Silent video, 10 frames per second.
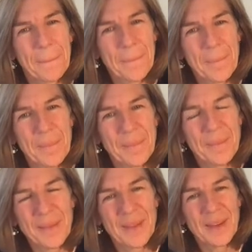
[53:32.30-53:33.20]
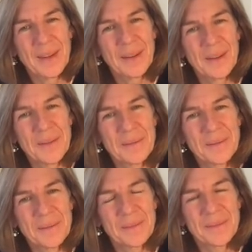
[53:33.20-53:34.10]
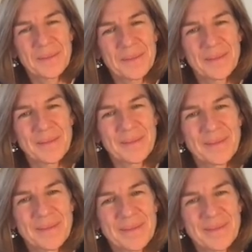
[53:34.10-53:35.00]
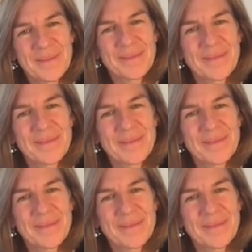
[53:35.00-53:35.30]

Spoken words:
The person shown says nothing.